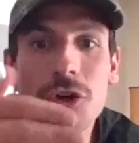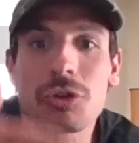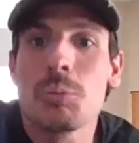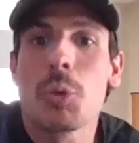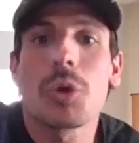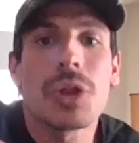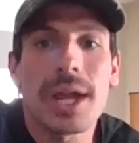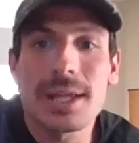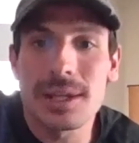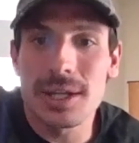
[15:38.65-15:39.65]
more
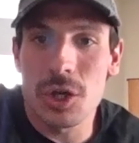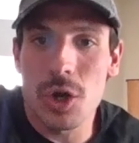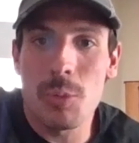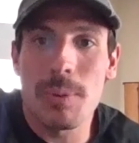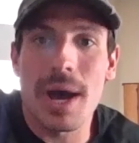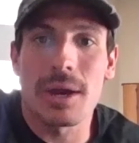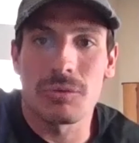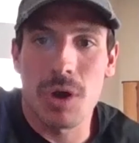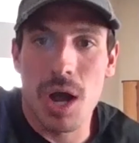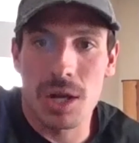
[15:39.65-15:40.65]
likely to go by a
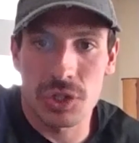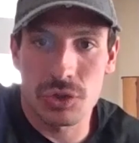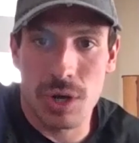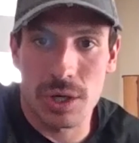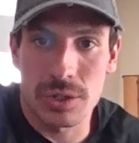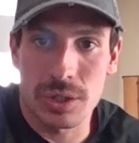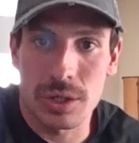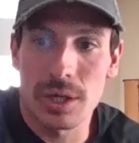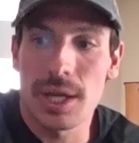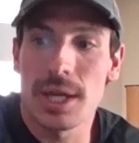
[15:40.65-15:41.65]
rock
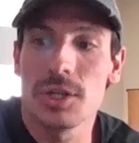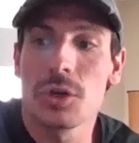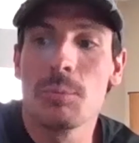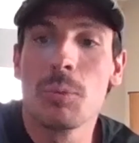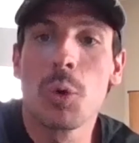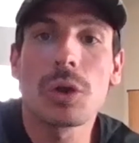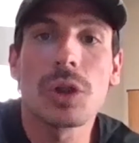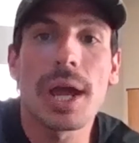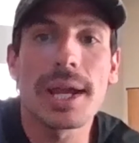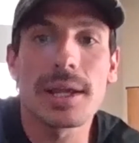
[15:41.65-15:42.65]
structure, and you're more
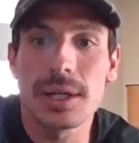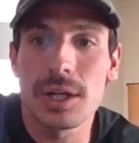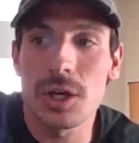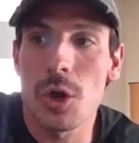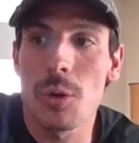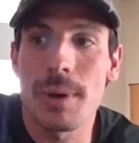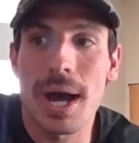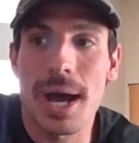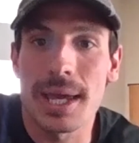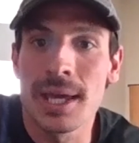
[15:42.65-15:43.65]
likely to go
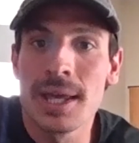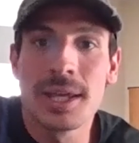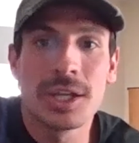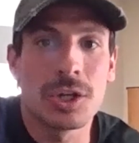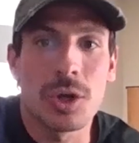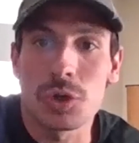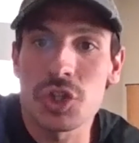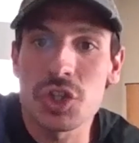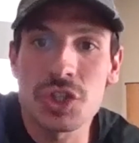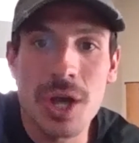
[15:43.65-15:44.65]
by,
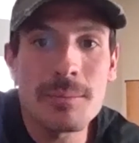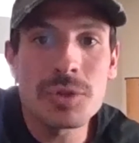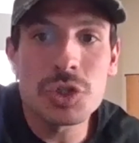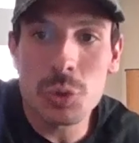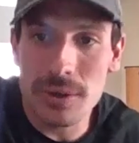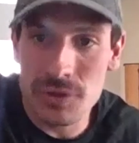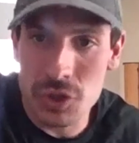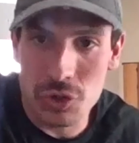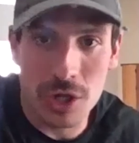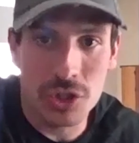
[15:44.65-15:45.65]
some sort of
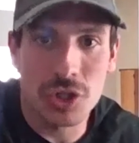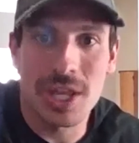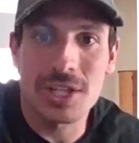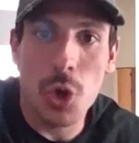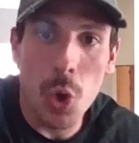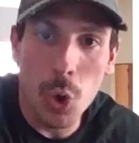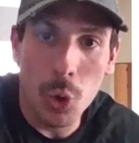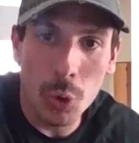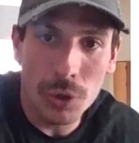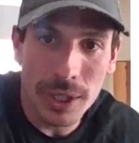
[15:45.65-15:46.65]
structure that's
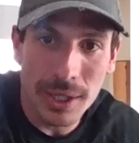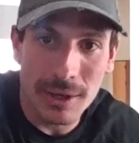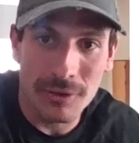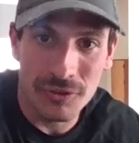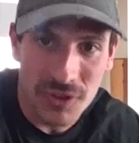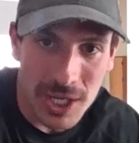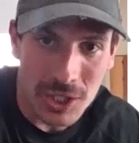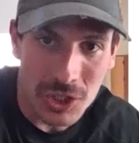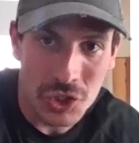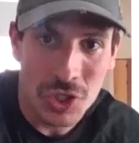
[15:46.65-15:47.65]
holding a
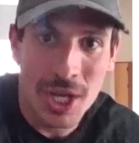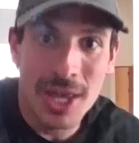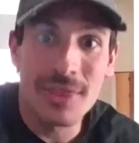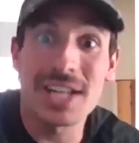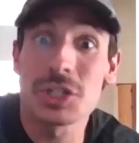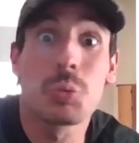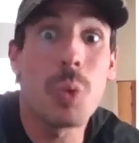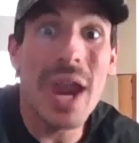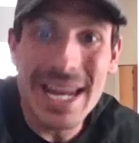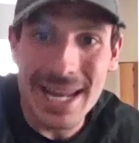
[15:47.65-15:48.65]
fish that's
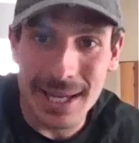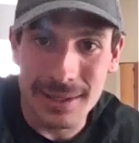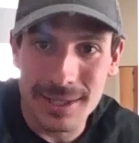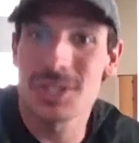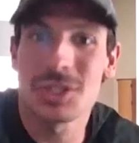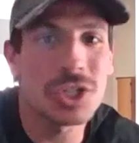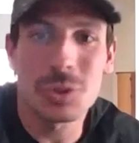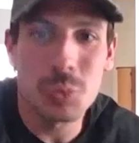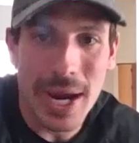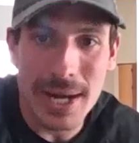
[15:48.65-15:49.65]
waiting. It's
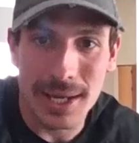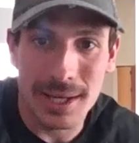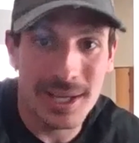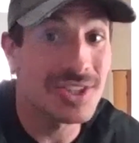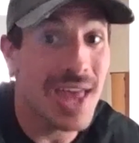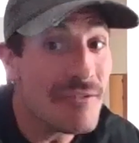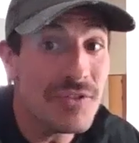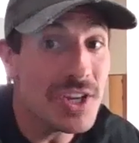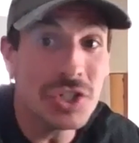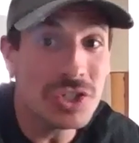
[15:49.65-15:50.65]
just waiting, because that
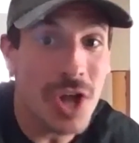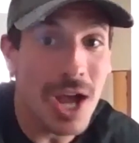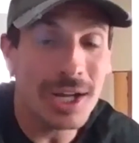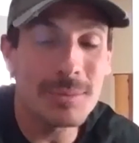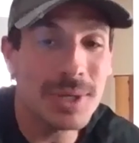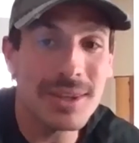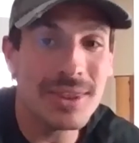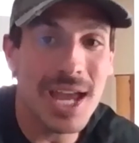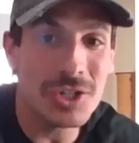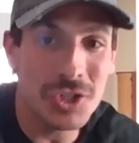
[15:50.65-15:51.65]
fish is not going to be in
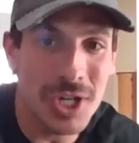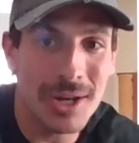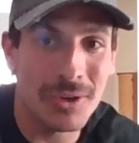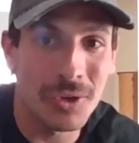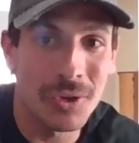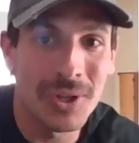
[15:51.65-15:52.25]
that channel